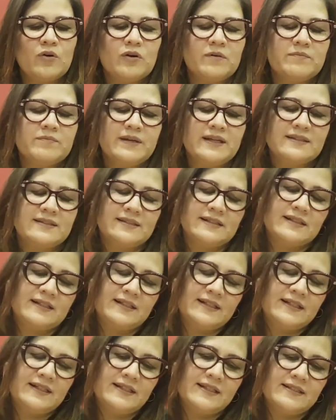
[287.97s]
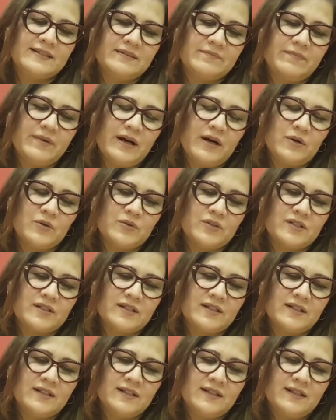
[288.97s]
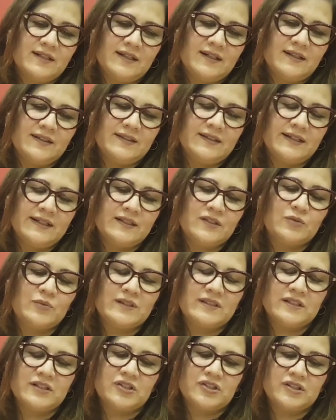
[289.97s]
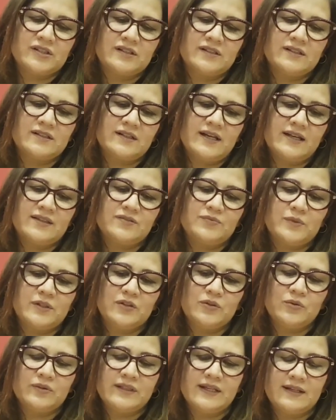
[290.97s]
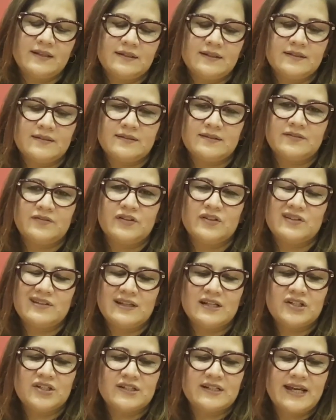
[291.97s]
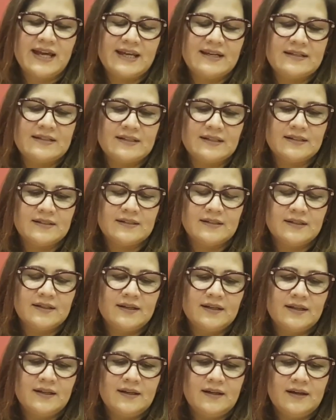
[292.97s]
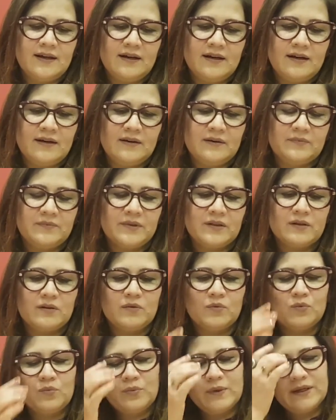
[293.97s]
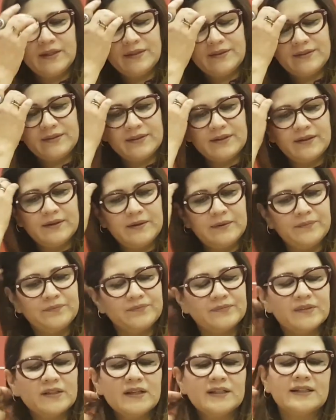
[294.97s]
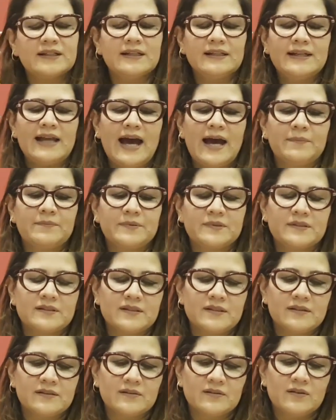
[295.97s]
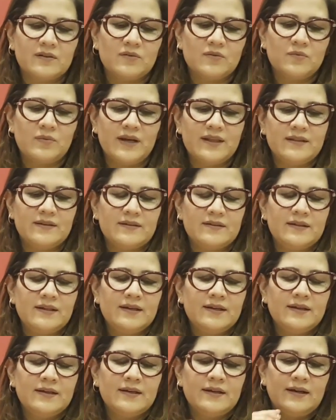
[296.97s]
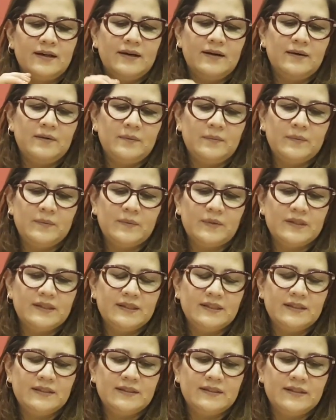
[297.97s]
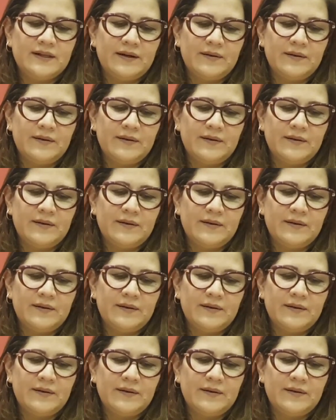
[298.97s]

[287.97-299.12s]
basically is about the Inquisition, as we know that this civilization ended with it collapsed when the